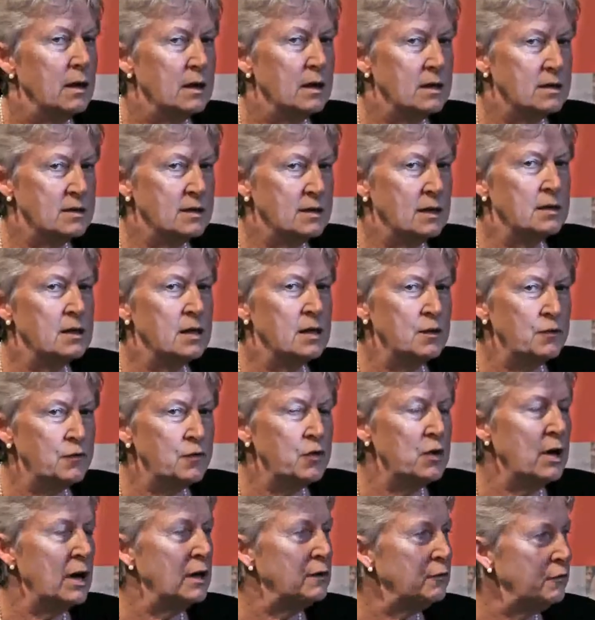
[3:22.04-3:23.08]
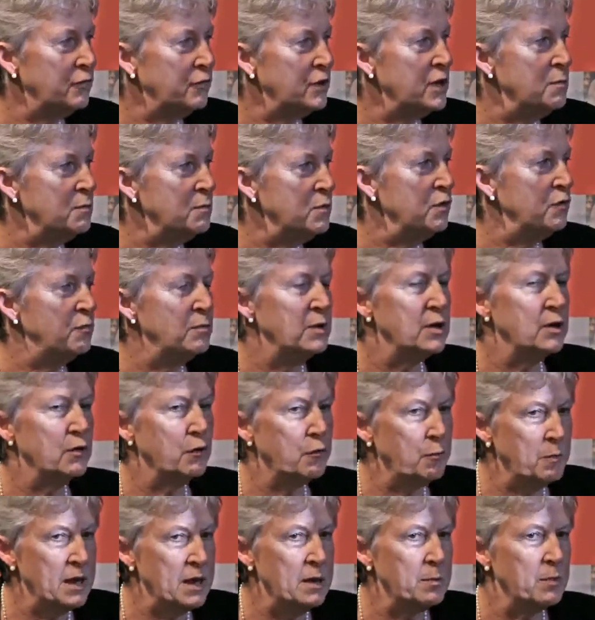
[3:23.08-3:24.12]
is that if you had free movement
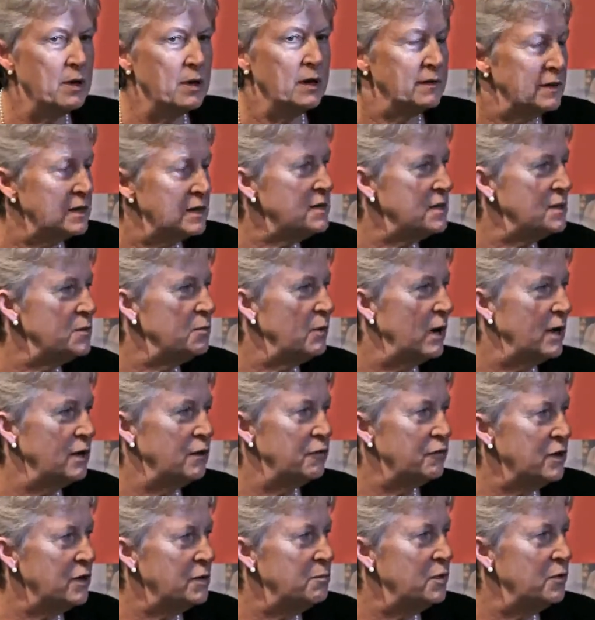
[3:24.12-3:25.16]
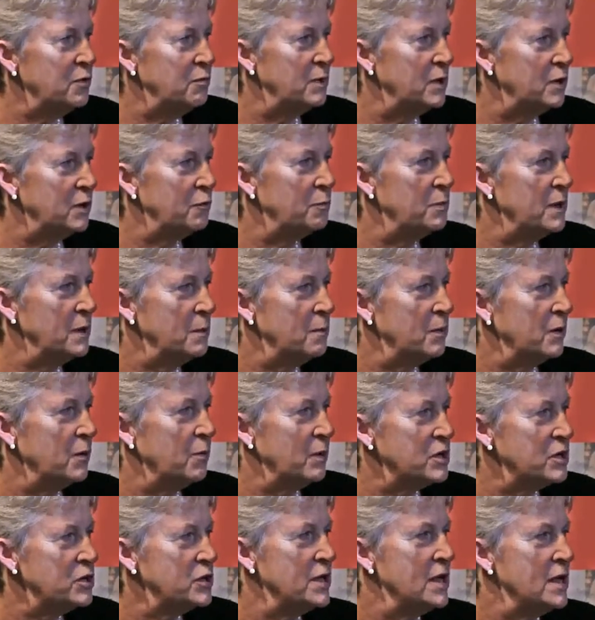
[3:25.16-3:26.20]
of people, and this is why the free movement of people
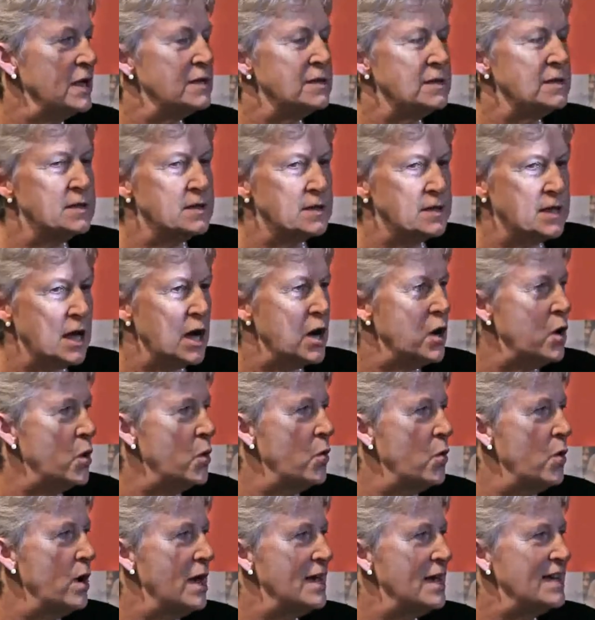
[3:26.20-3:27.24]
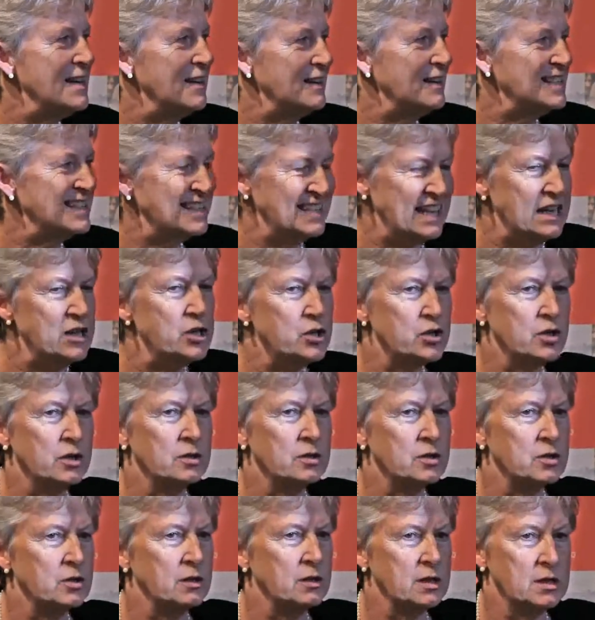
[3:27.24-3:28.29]
question is so central
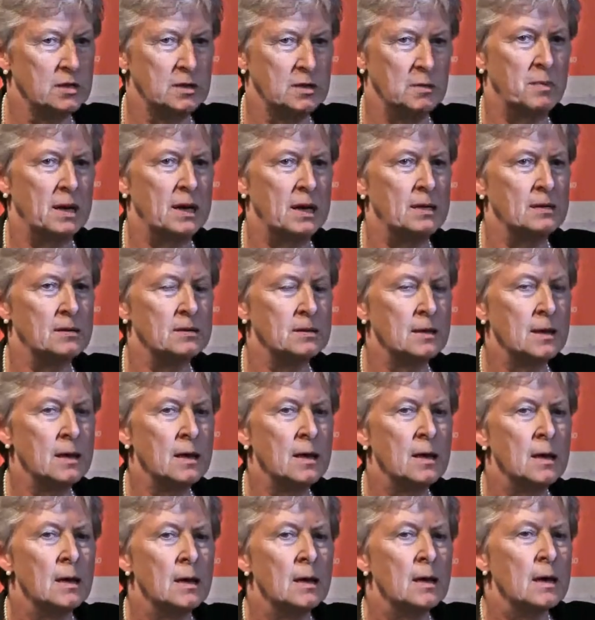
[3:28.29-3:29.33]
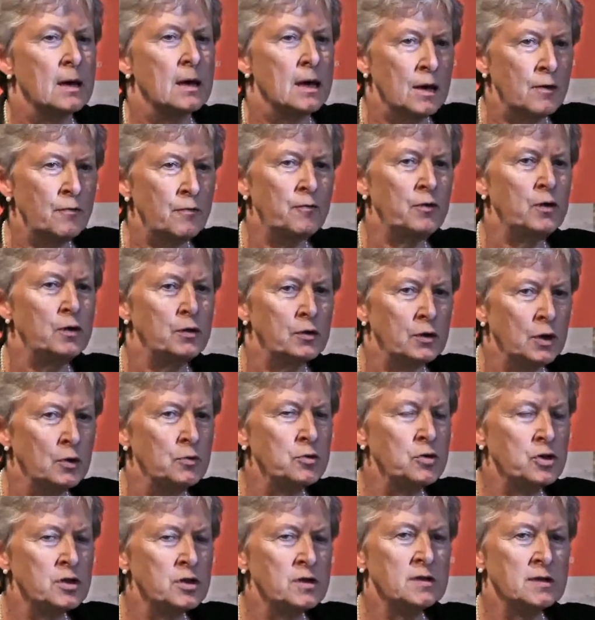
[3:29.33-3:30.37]
to this debate, if you
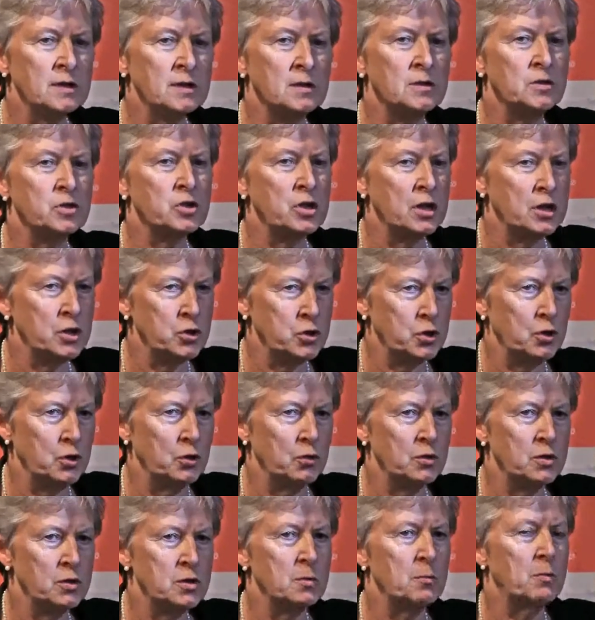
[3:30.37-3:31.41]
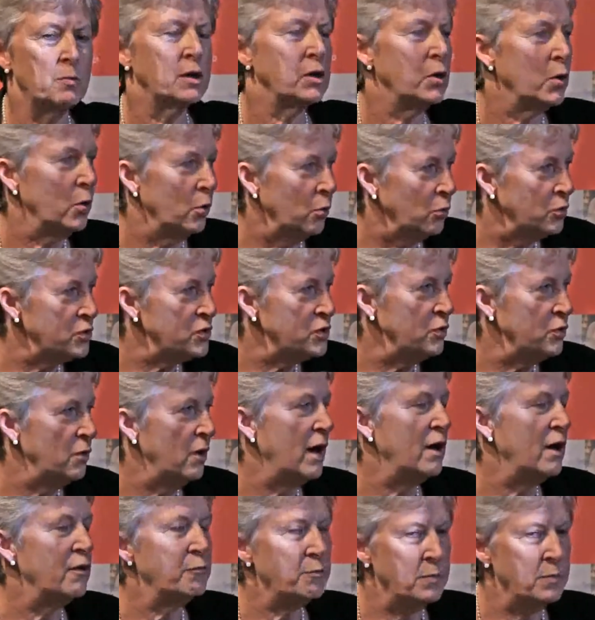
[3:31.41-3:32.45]
don't just exchange goods but also
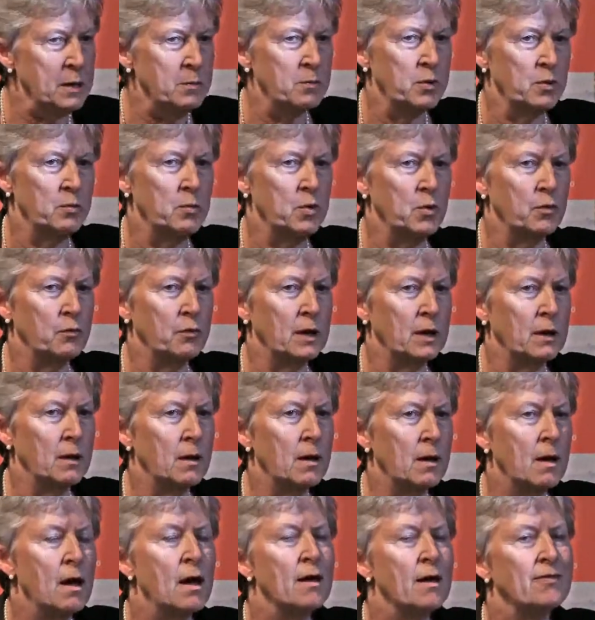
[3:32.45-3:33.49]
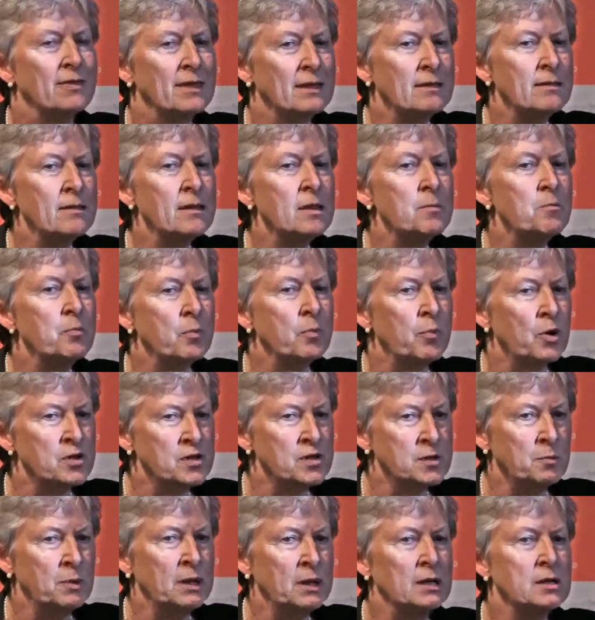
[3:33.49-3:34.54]
have people moving, then the
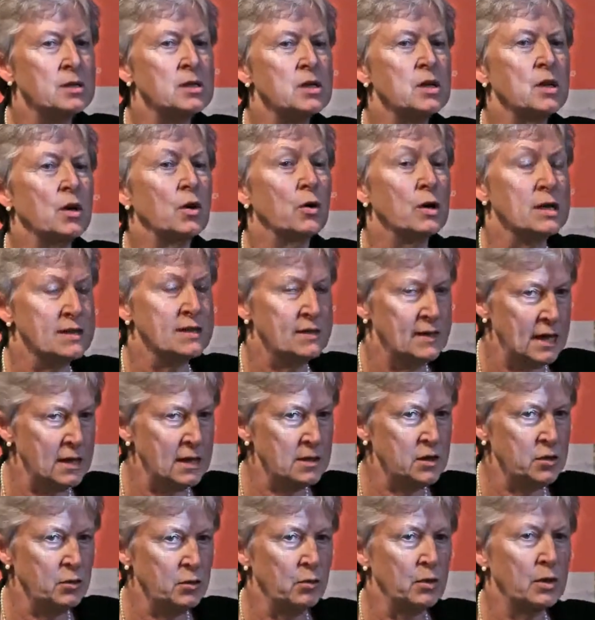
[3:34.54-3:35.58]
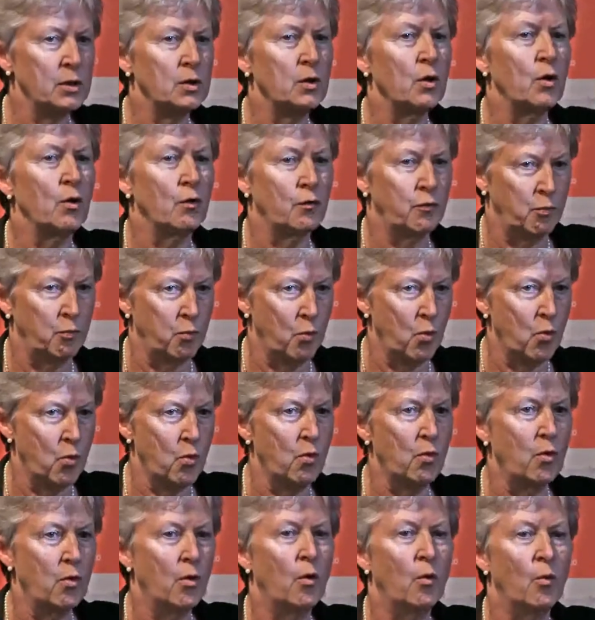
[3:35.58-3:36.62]
possibility, as they saw it, of
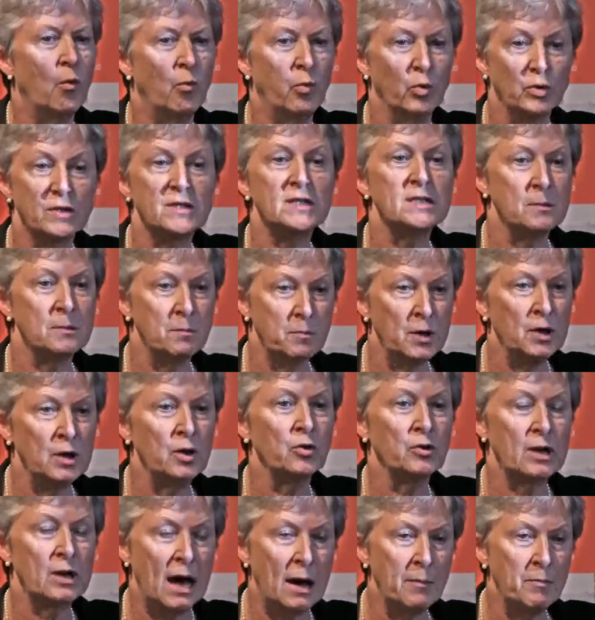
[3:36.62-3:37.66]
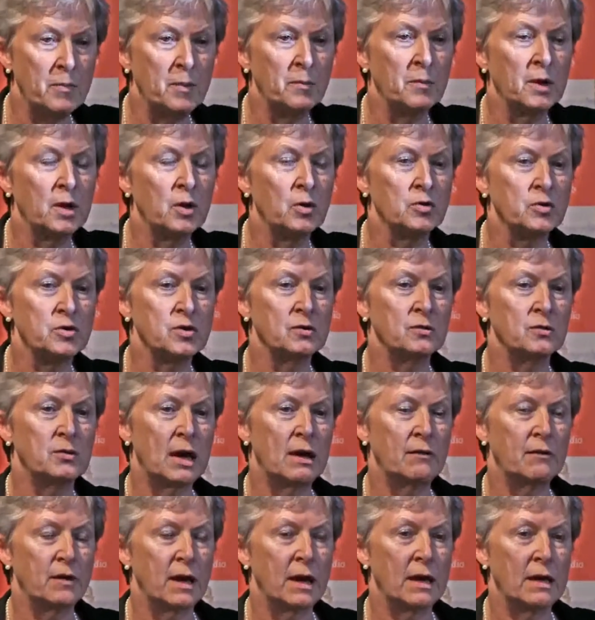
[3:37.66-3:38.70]
war would simply not happen because you'd
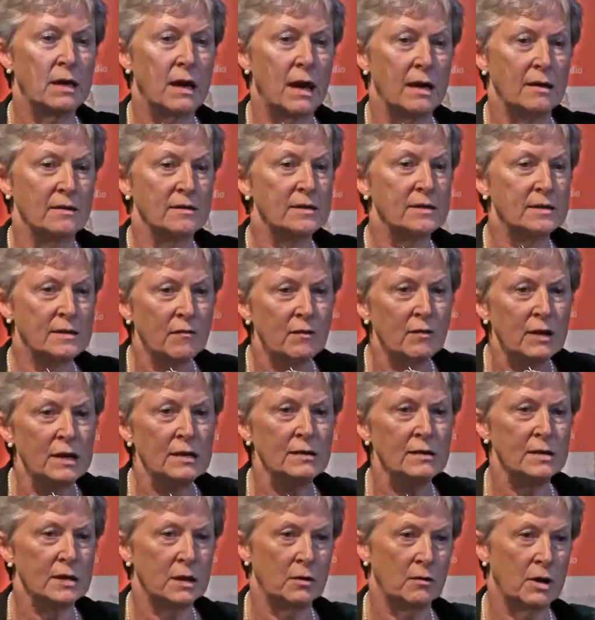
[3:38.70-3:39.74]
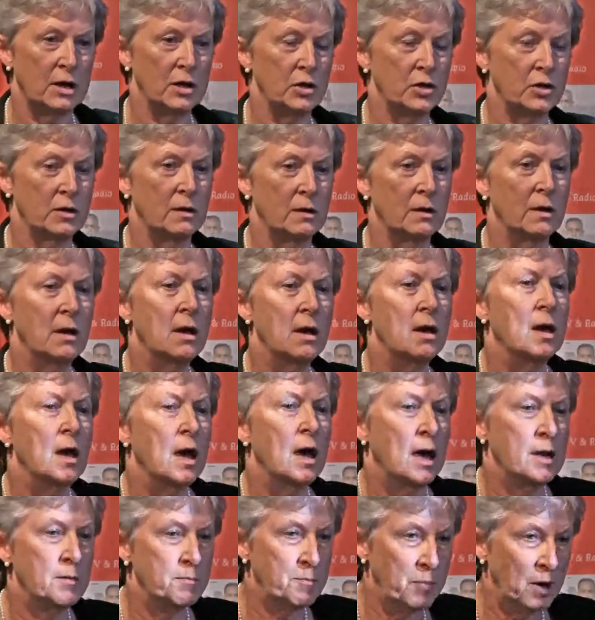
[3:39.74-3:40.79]
have a civil integration.
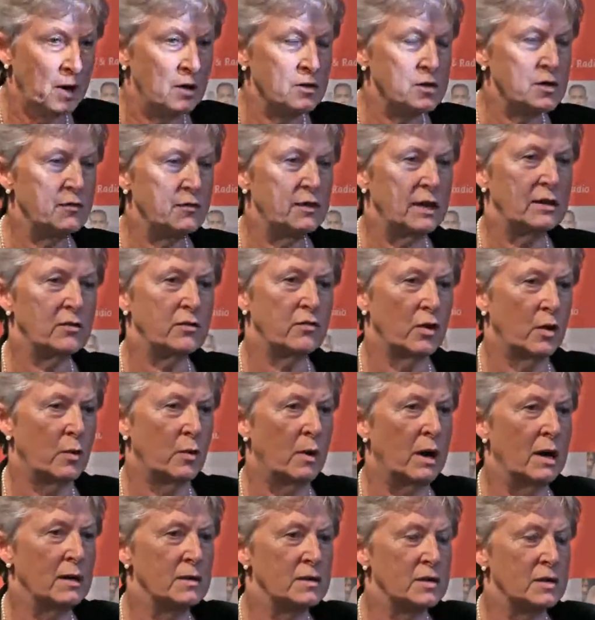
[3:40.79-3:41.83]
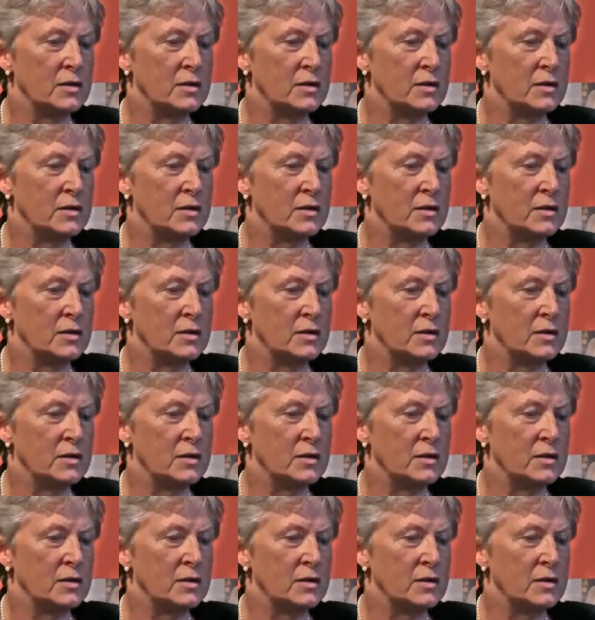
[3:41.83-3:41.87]
And part of that required